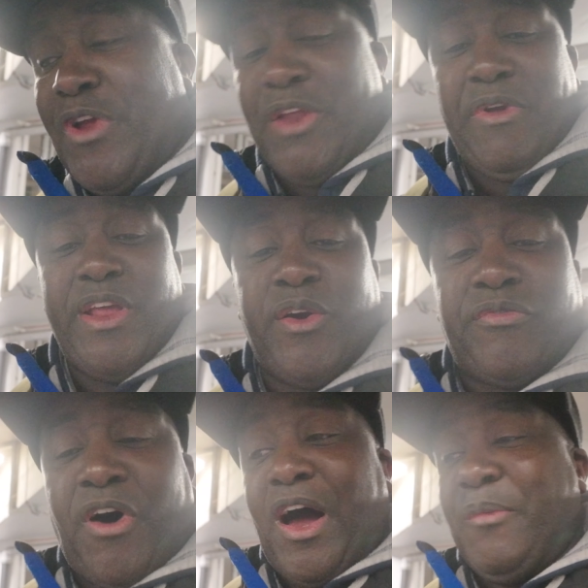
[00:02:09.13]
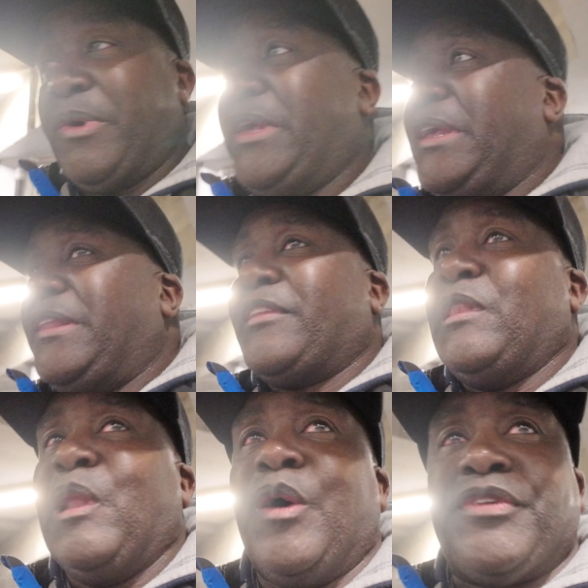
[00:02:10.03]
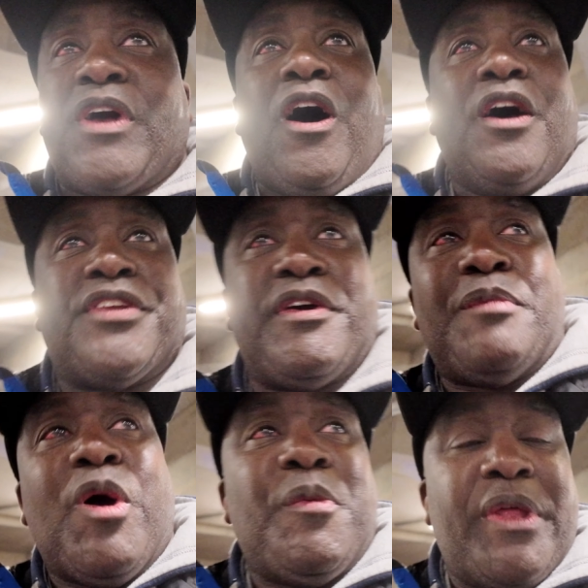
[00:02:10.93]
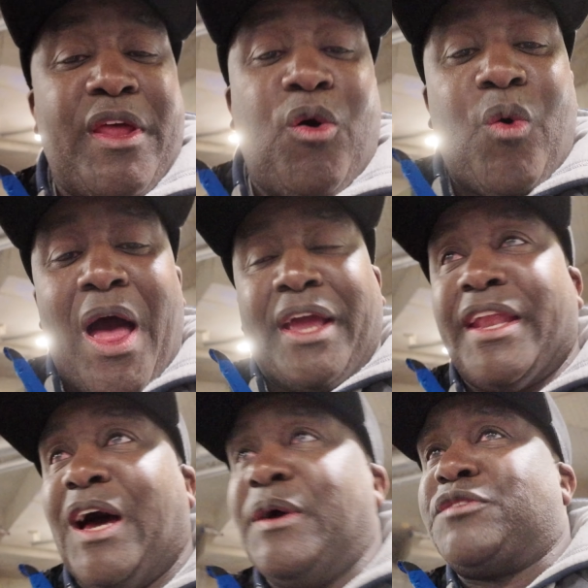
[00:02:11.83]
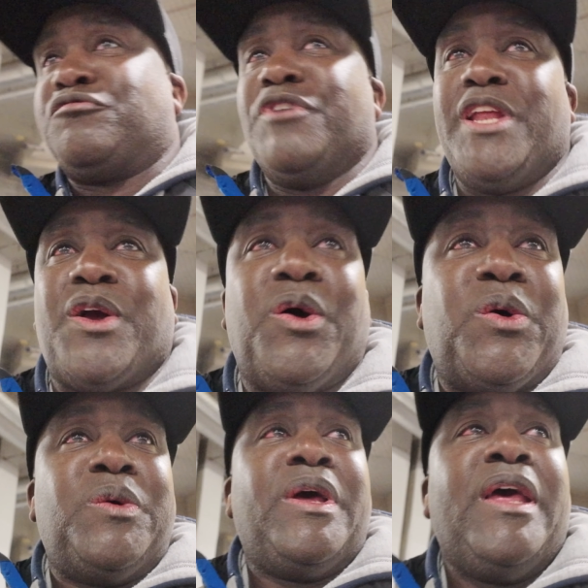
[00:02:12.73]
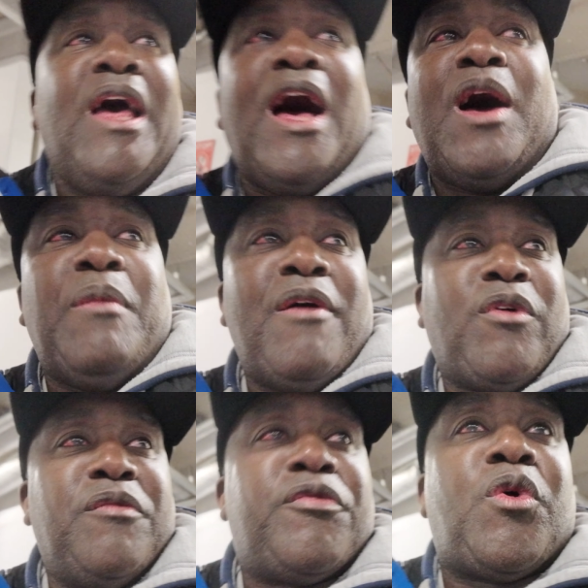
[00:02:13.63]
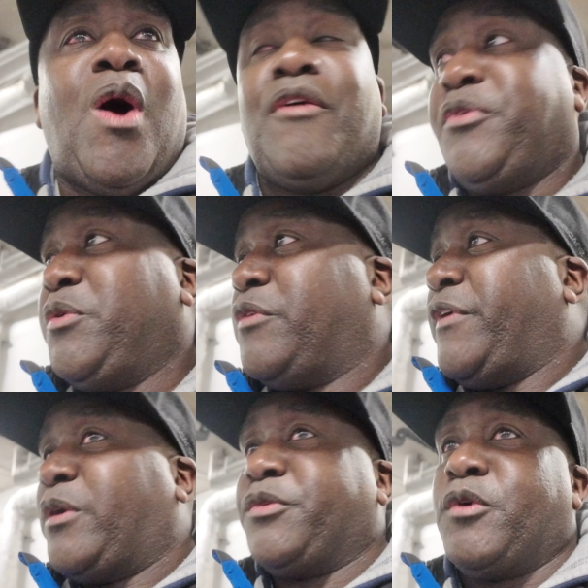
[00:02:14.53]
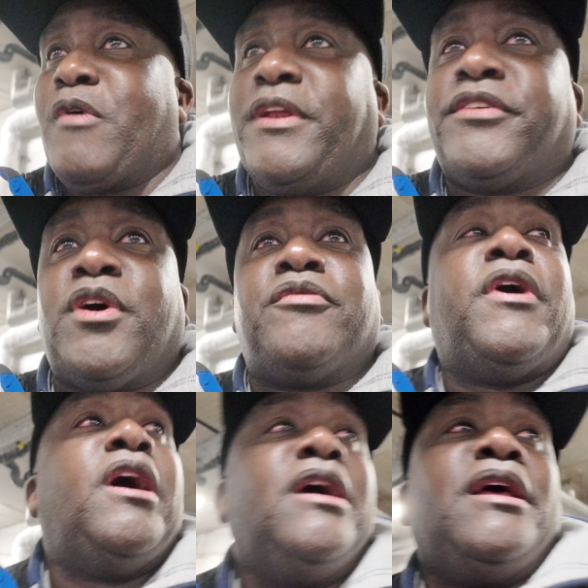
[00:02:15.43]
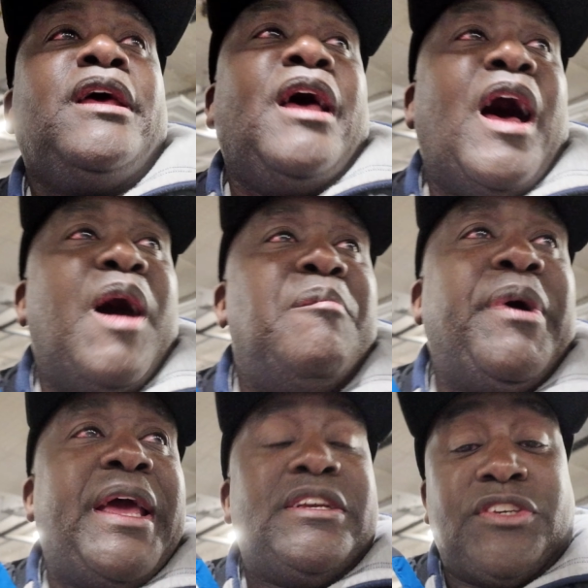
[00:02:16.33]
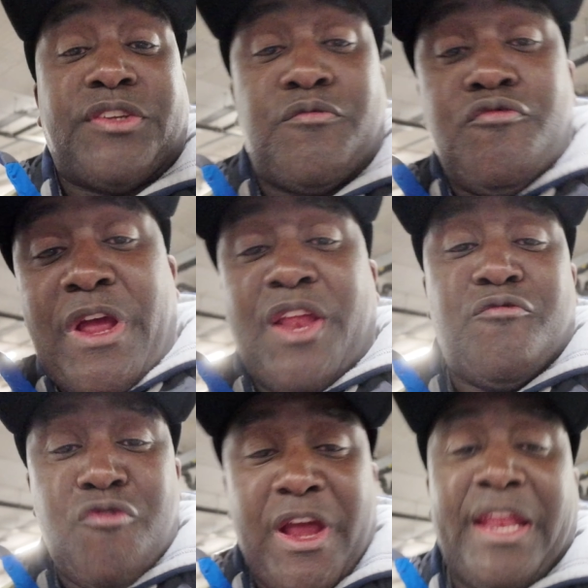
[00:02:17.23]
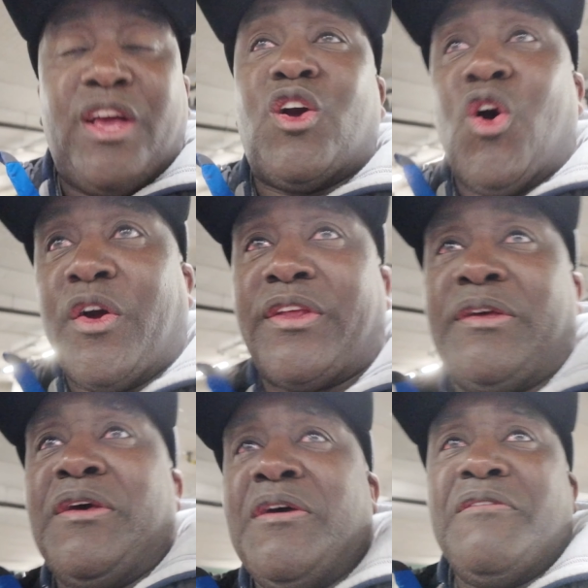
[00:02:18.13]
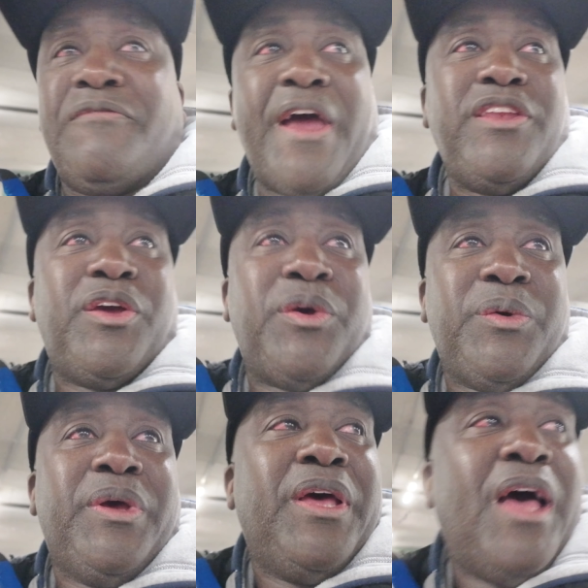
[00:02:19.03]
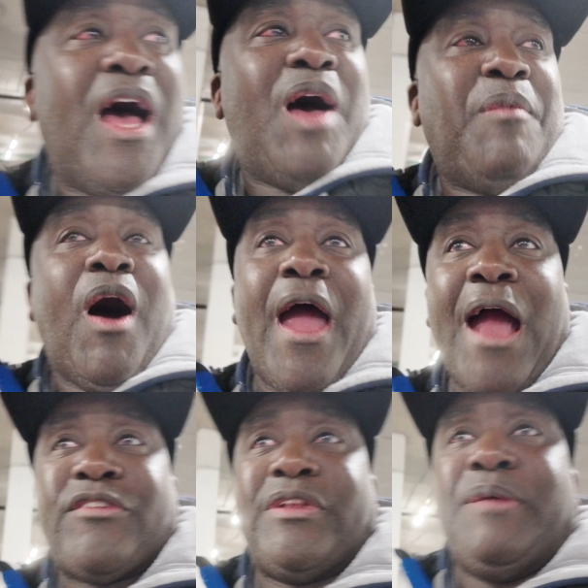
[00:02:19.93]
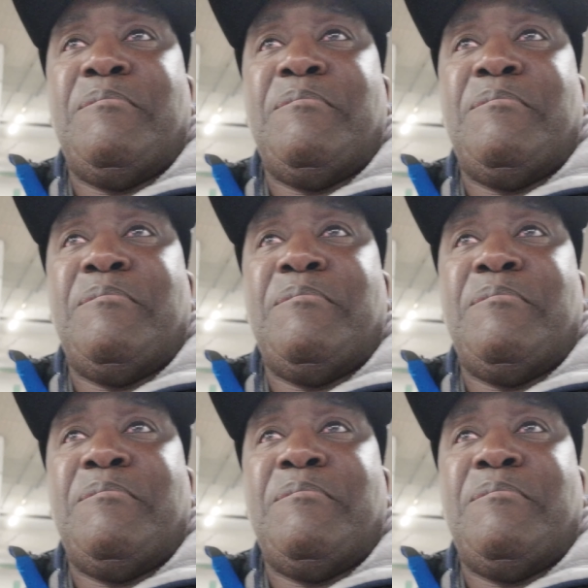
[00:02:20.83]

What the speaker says: really good vibe. There's lots of cars here at the moment, and they're all hanging out. It's really cool. I've gone through quite a few of the vehicles already so far, but it's just a really good venue. I actually